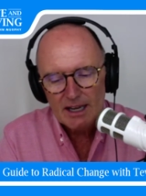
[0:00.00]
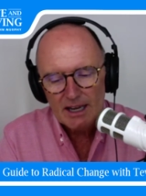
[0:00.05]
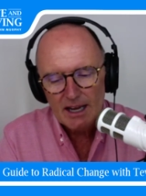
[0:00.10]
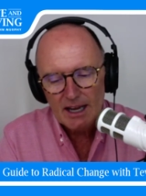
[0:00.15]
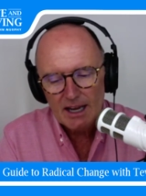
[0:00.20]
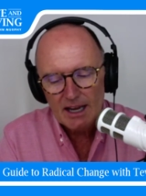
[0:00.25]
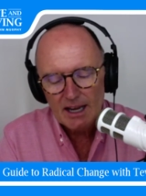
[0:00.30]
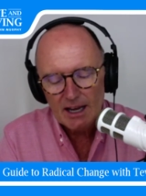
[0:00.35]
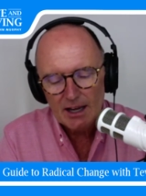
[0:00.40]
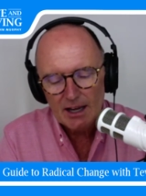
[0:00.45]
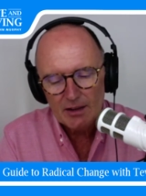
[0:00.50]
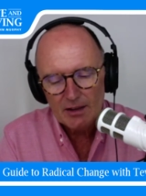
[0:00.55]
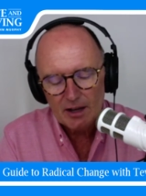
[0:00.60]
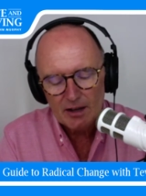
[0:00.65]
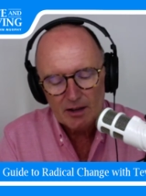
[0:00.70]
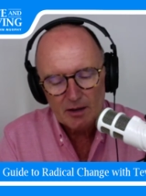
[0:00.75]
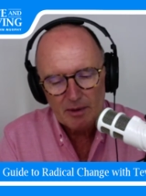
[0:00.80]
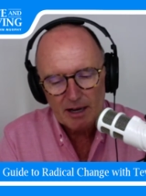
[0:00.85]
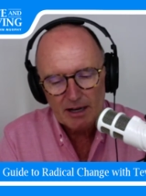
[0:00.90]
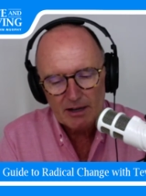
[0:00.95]
on
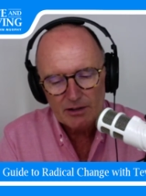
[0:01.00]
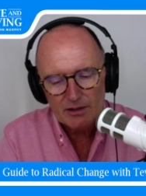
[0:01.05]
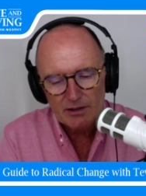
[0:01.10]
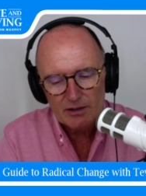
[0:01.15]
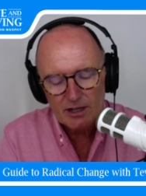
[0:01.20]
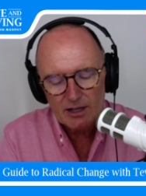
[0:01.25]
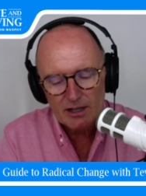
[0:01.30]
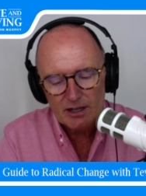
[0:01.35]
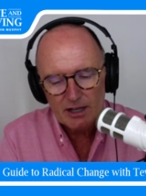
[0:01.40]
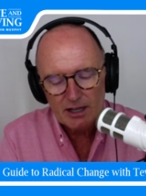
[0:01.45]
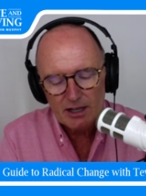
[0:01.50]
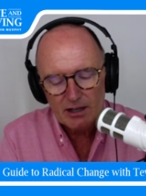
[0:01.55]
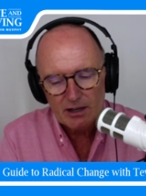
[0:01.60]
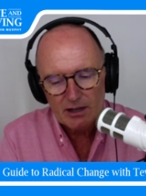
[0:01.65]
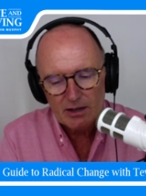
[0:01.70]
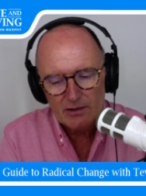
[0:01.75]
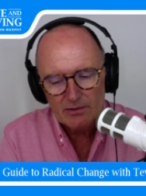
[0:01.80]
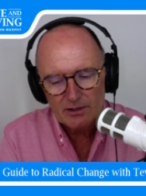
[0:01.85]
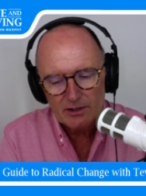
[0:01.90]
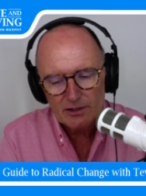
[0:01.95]
the back of the
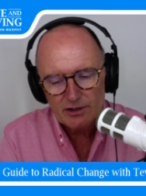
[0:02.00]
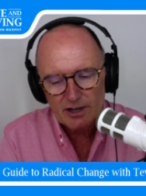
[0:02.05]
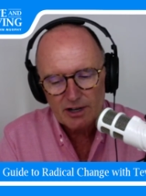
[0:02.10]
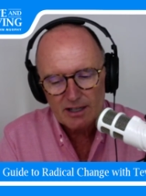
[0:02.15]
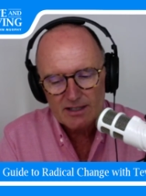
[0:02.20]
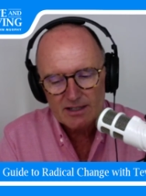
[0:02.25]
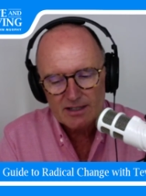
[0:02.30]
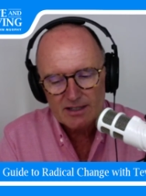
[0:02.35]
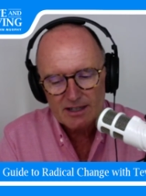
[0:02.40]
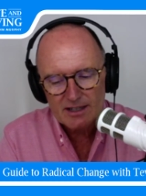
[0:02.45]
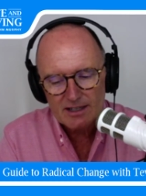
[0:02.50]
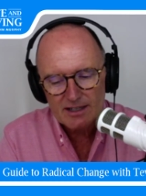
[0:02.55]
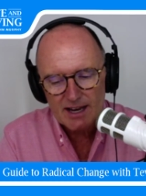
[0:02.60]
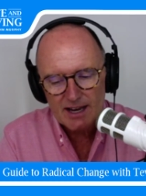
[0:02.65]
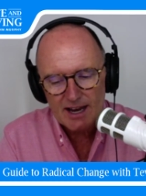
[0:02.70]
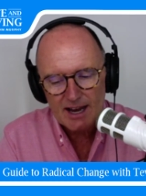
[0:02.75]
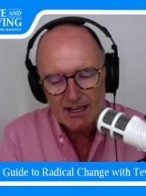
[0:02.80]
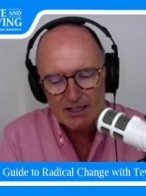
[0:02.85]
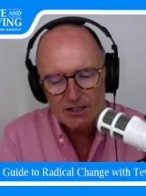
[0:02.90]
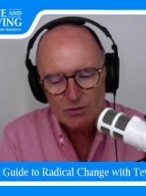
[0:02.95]
awful atrocities.
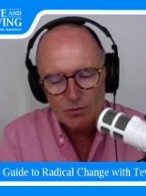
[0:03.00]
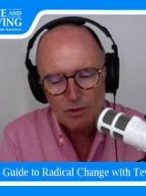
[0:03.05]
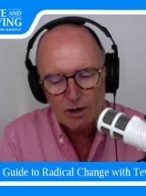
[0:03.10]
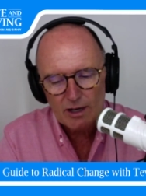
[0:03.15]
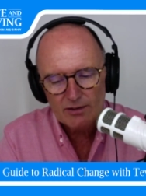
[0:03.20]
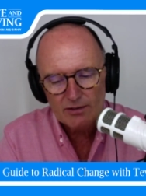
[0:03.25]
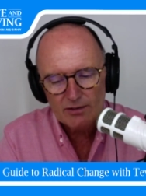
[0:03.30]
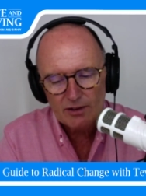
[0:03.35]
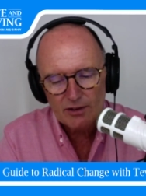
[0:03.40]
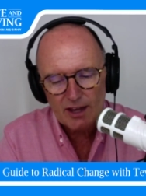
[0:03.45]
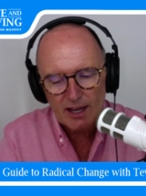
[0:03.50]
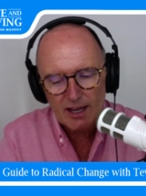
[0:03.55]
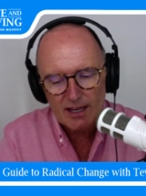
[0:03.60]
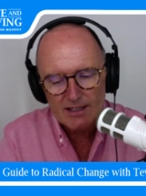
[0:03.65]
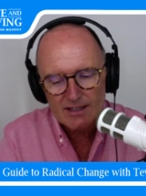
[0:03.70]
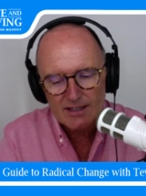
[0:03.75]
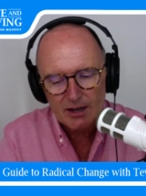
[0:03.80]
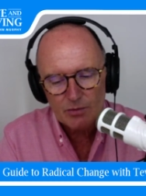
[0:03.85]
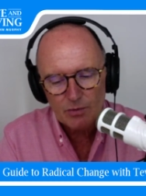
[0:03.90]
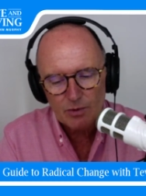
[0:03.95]
And one of the
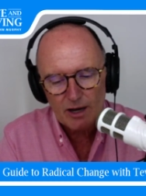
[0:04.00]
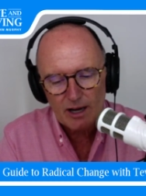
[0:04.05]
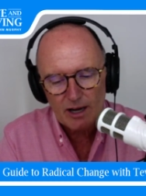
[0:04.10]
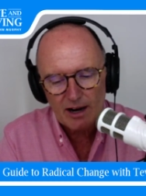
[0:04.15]
things that we